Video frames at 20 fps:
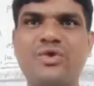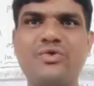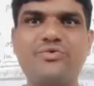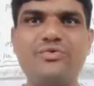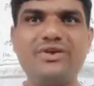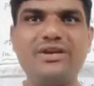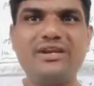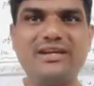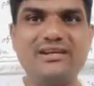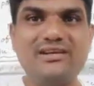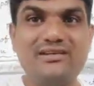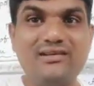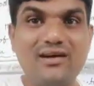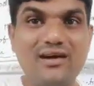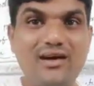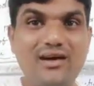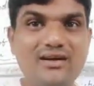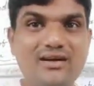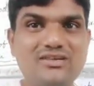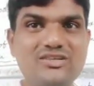we did
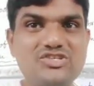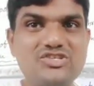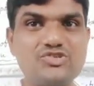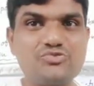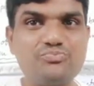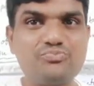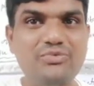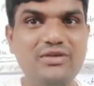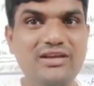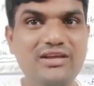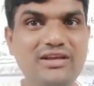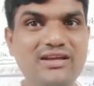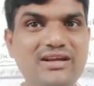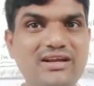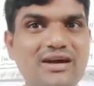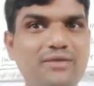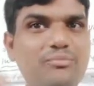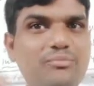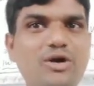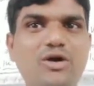not speak
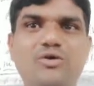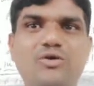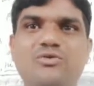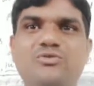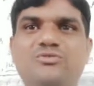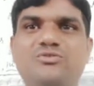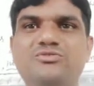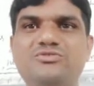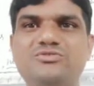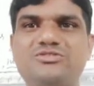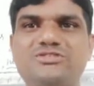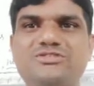about